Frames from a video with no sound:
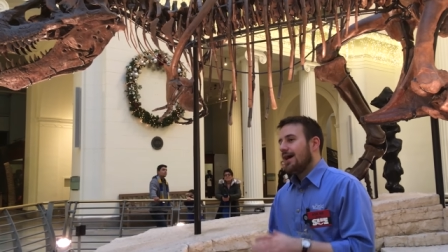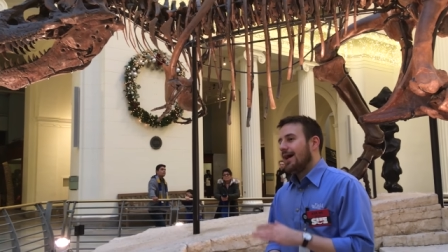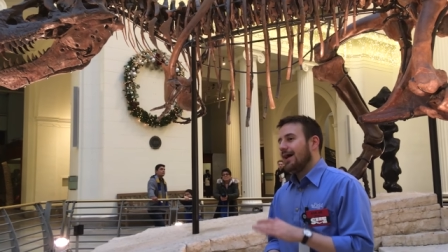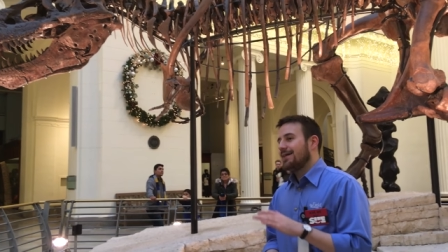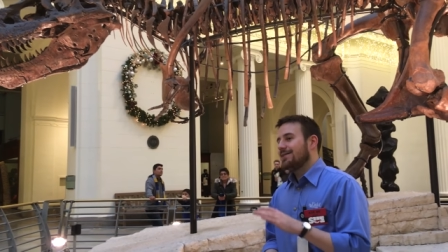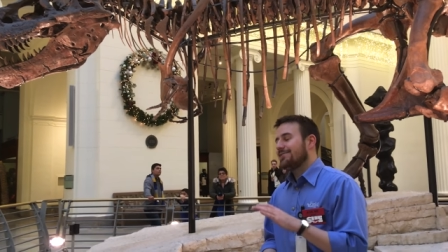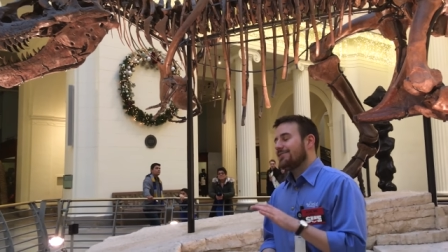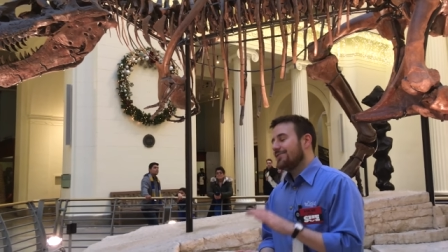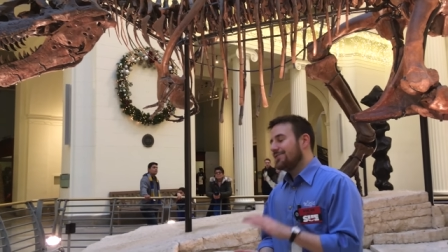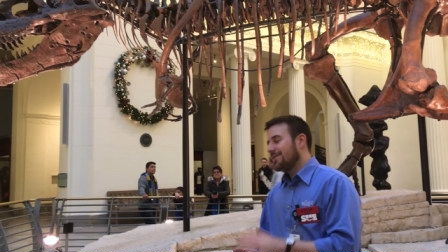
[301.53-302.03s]

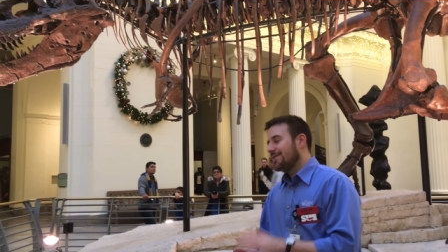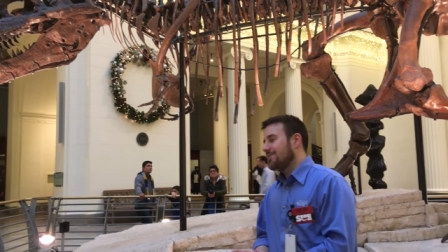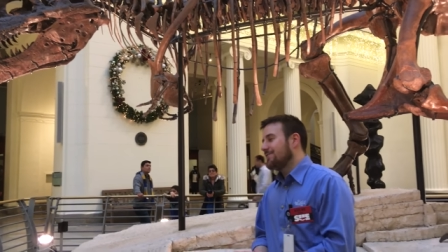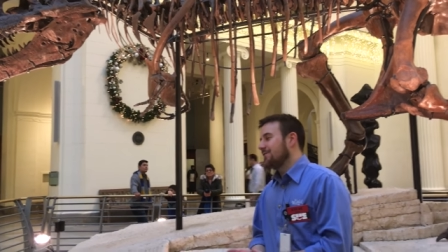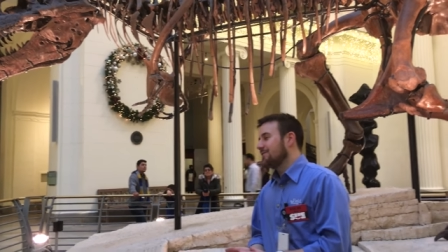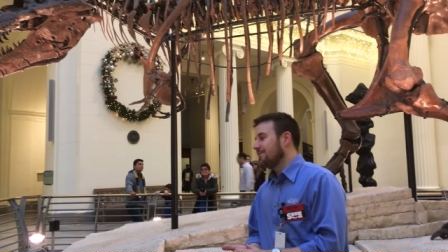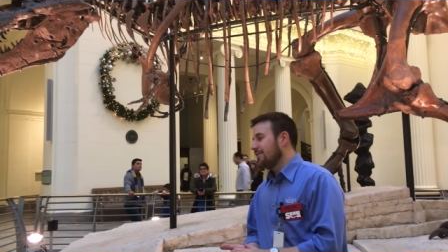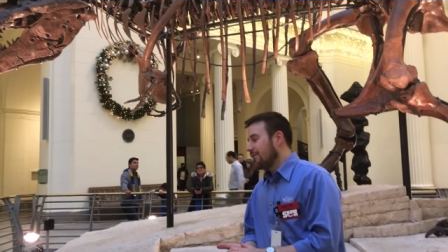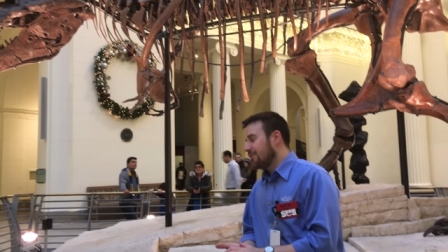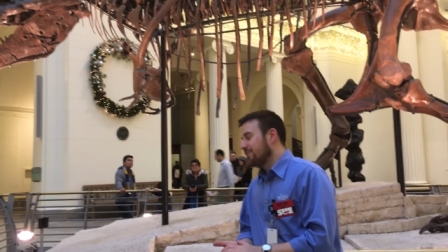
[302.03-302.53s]
And it turns out
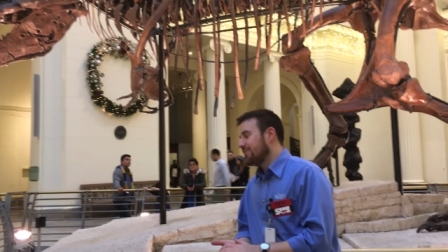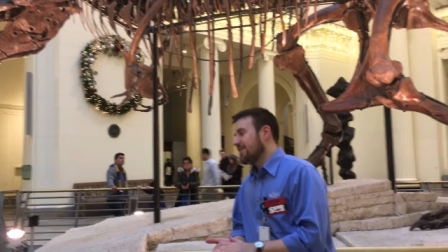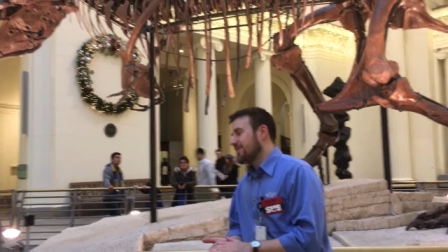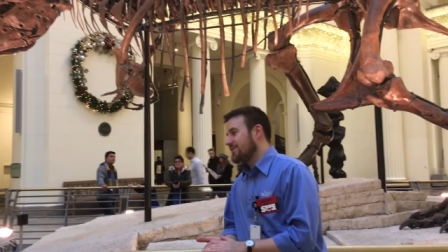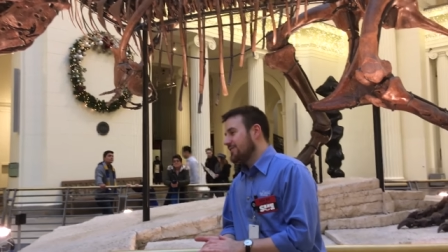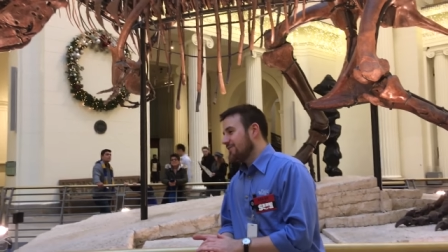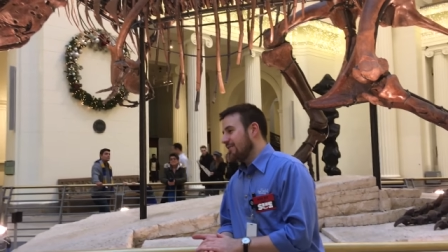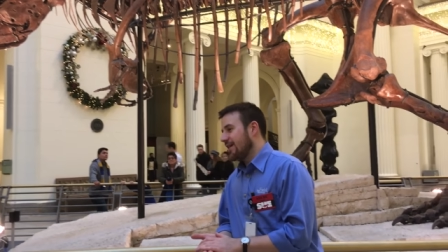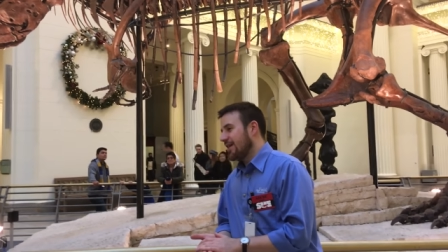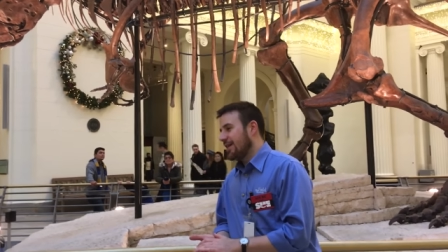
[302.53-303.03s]
there's no
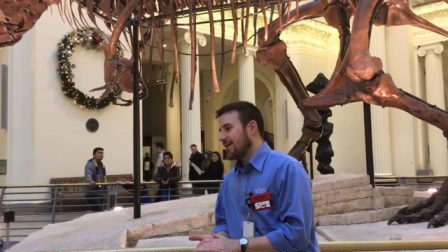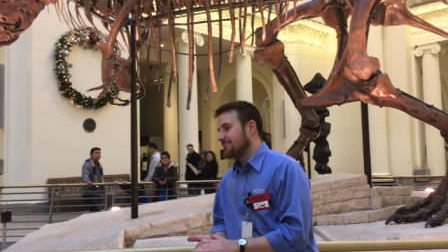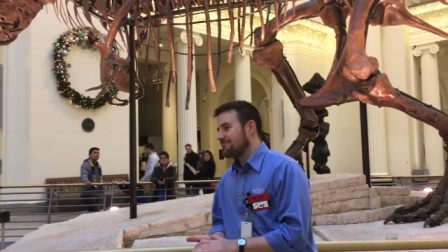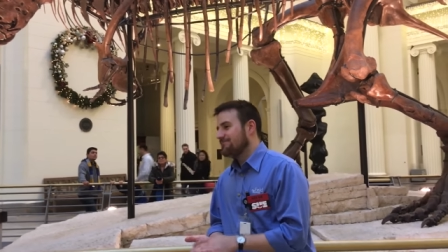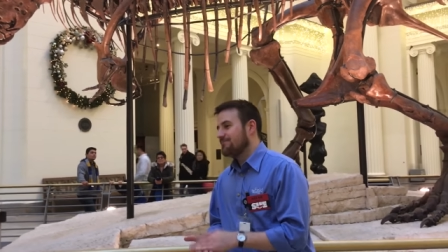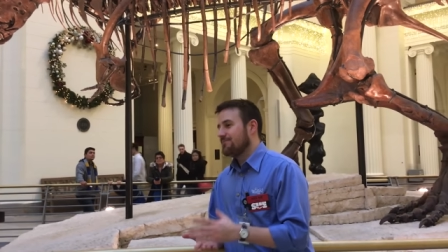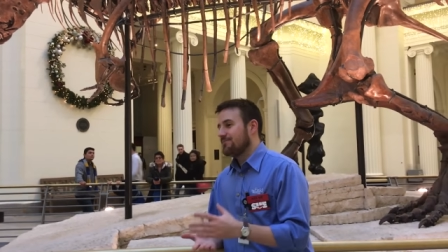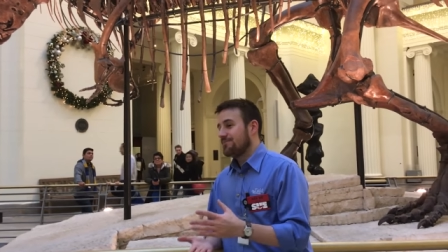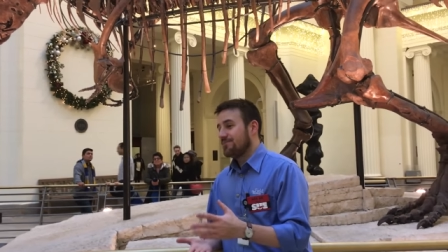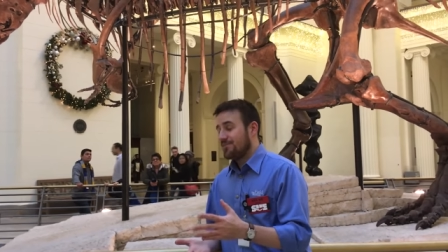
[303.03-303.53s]
such thing,
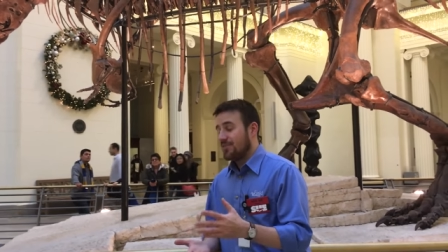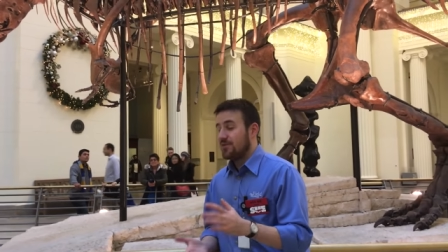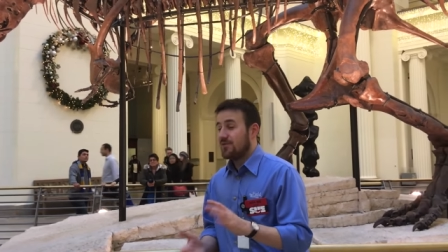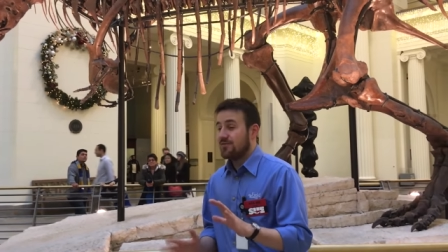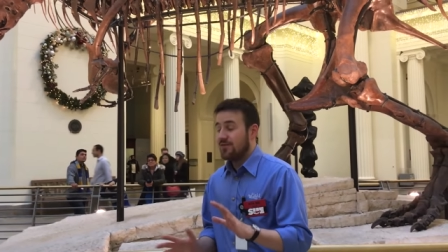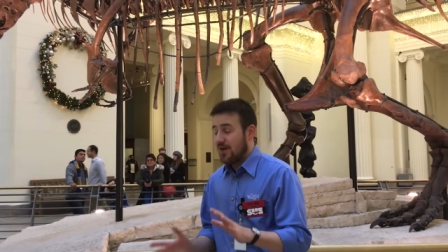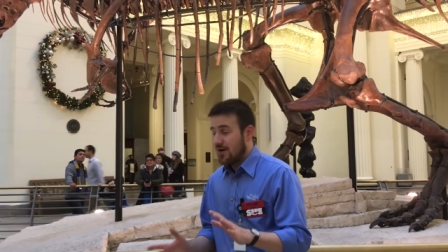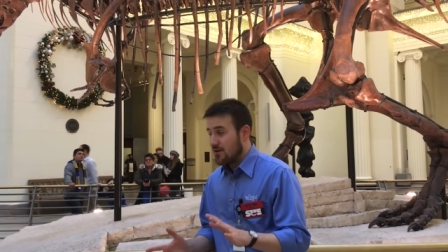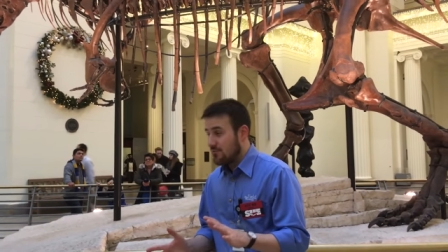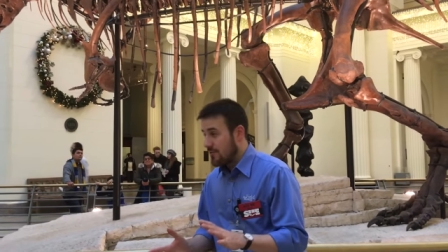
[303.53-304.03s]

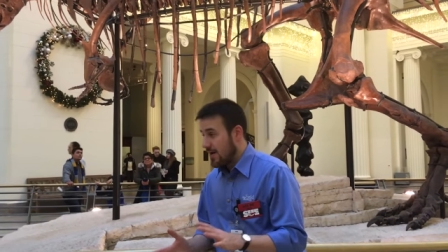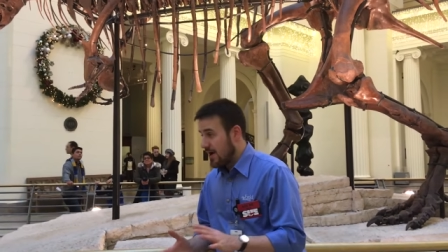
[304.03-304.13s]
or very